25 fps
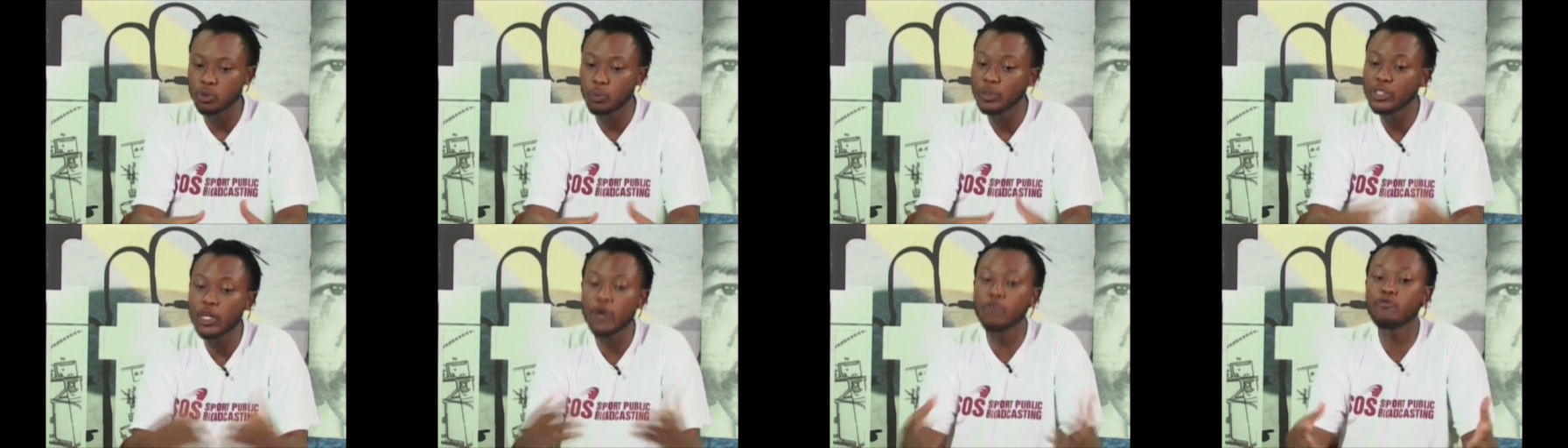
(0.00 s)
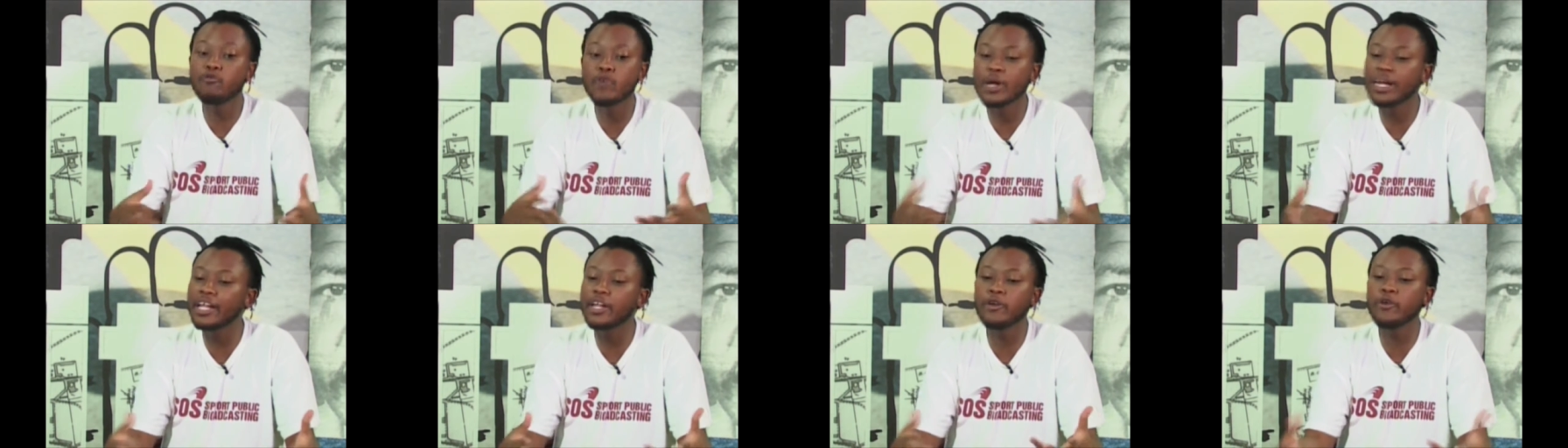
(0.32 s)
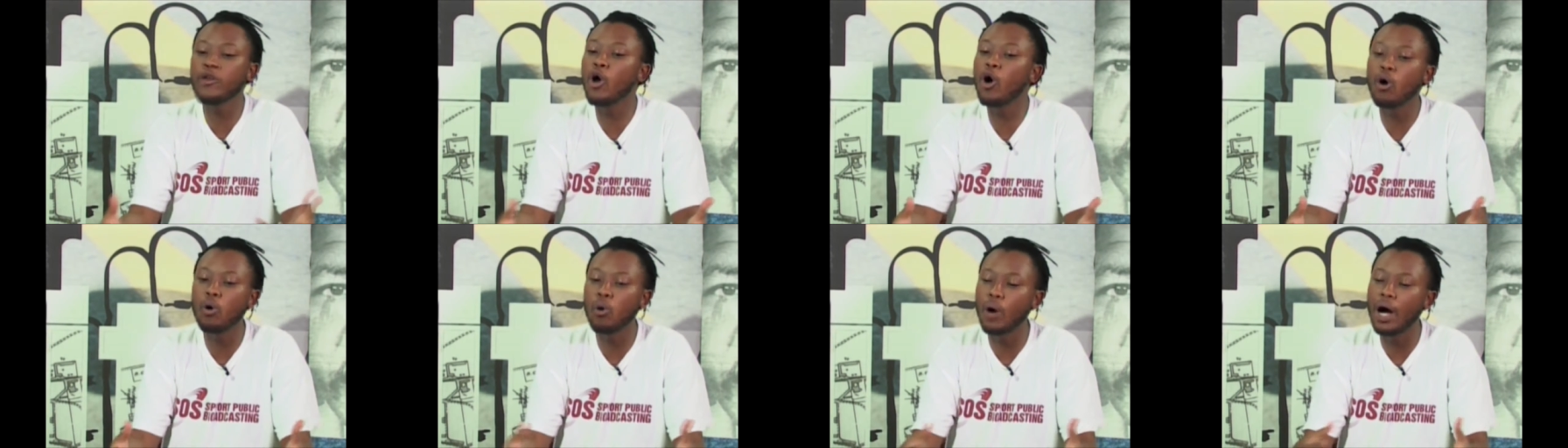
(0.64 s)
we don't really
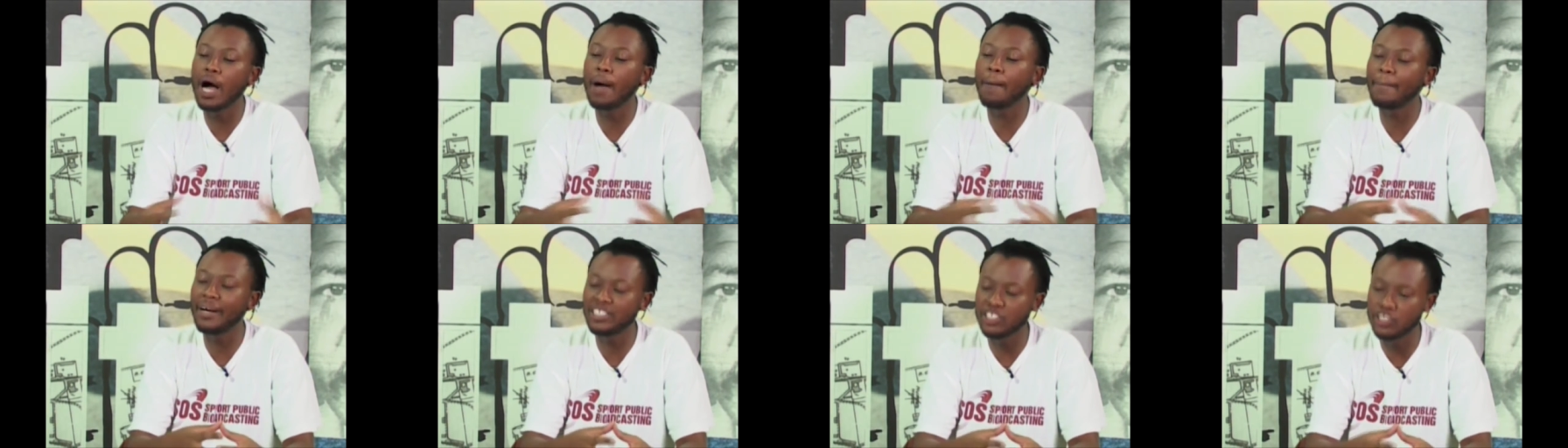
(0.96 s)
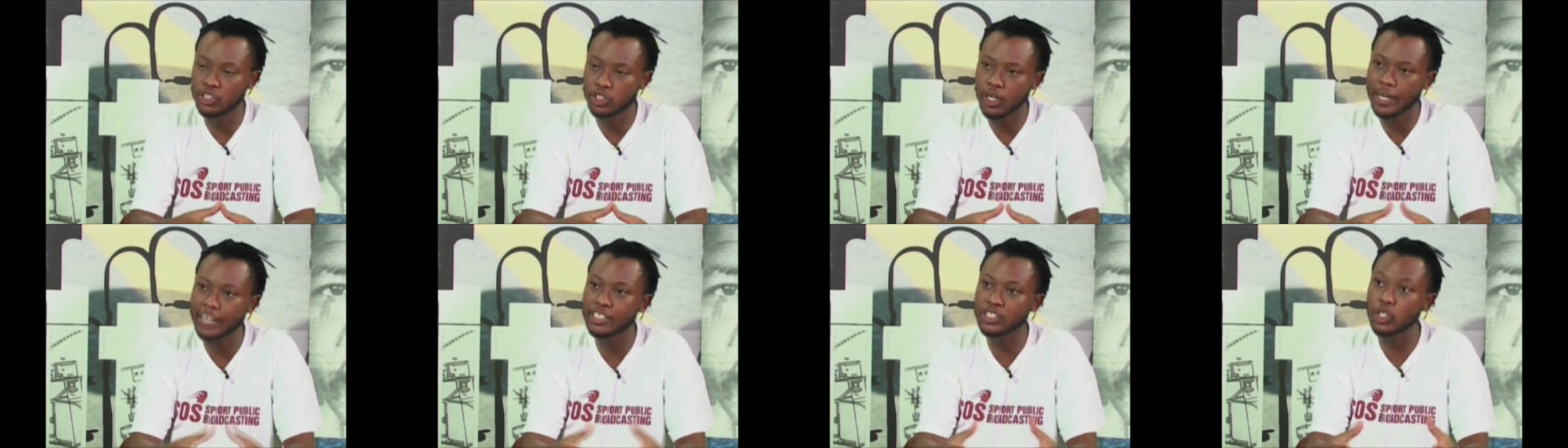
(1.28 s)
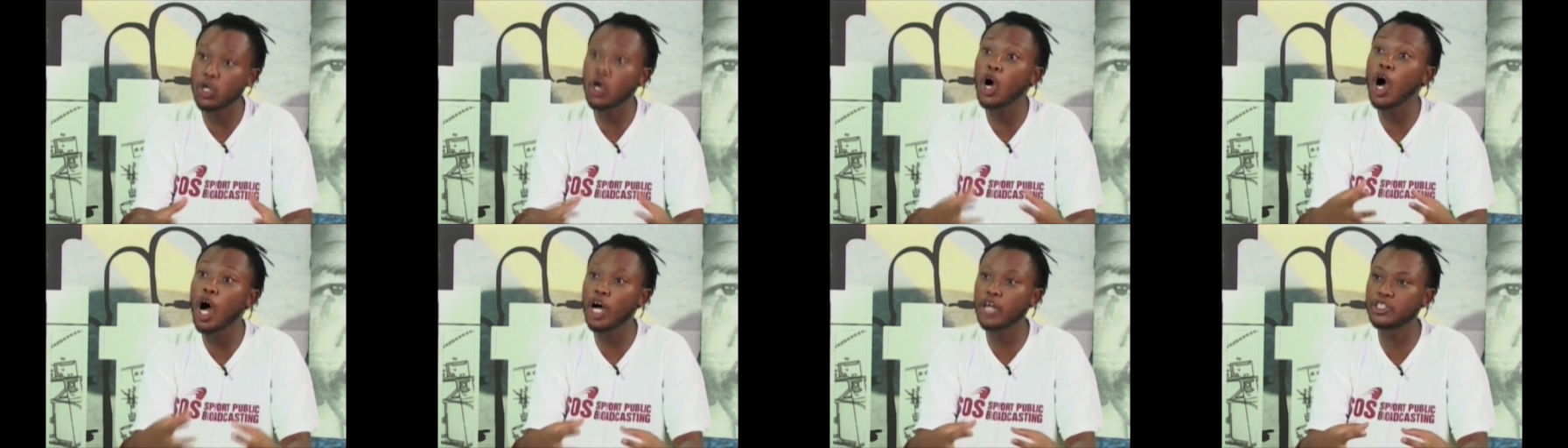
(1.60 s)
know how much it's going to
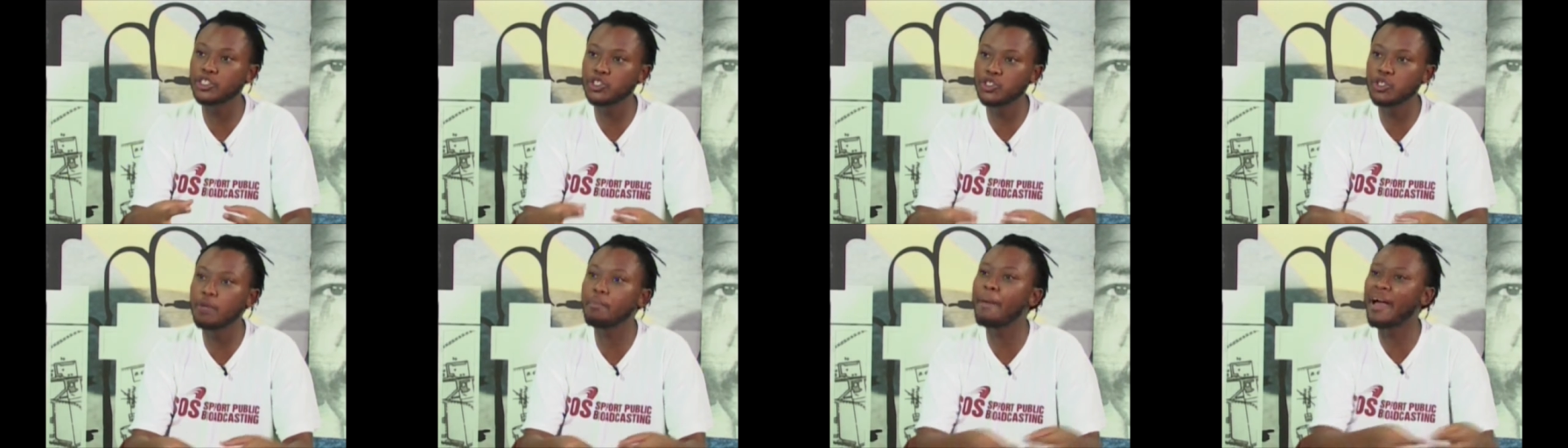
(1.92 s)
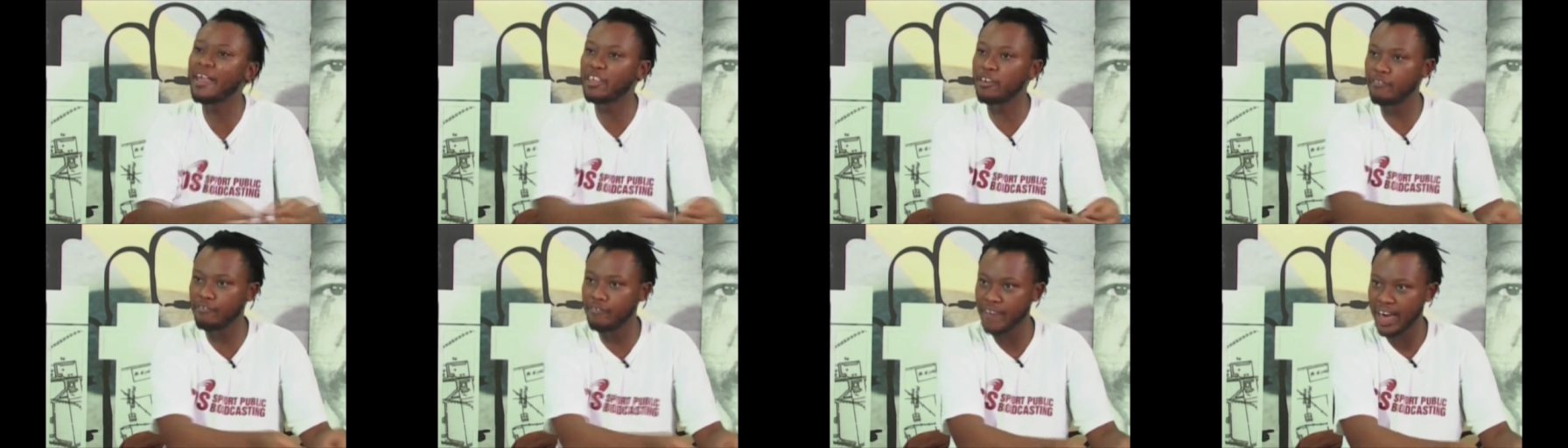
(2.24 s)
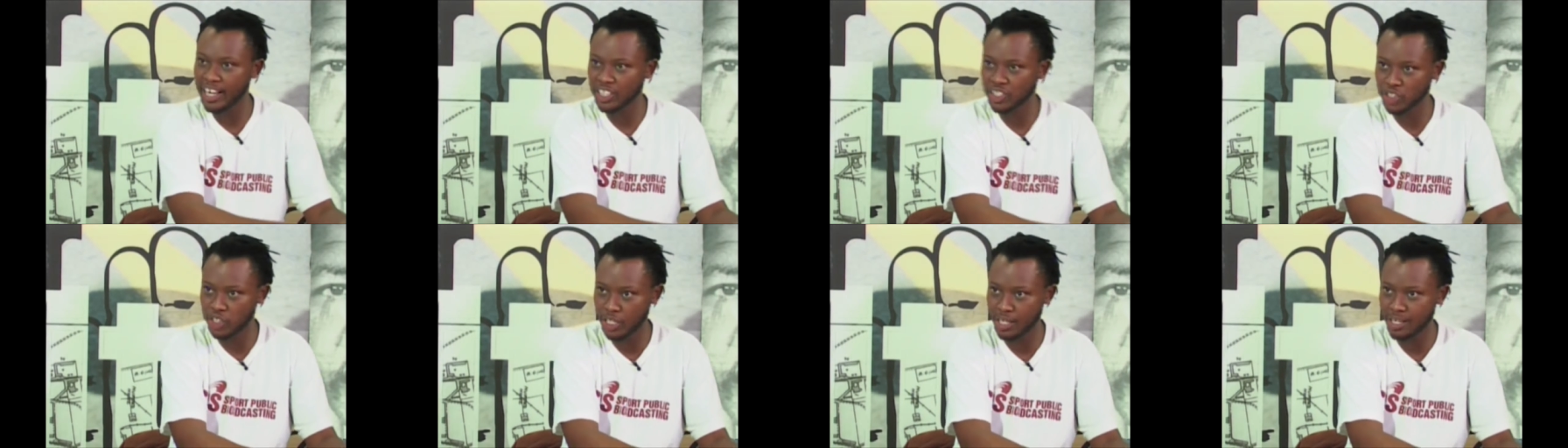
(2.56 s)
cost to
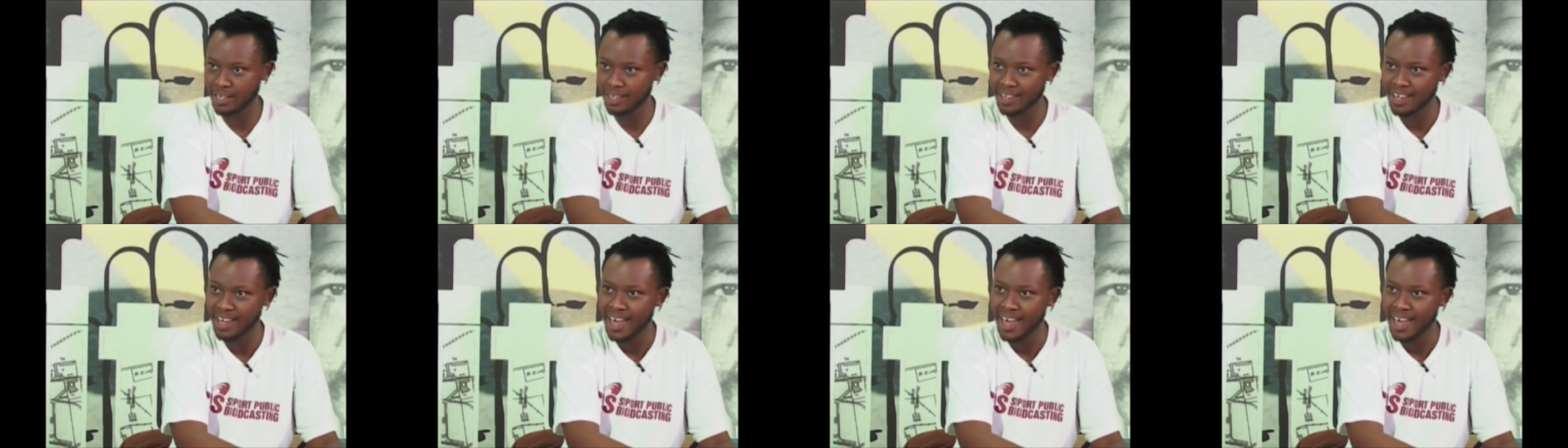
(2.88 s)
manufacture,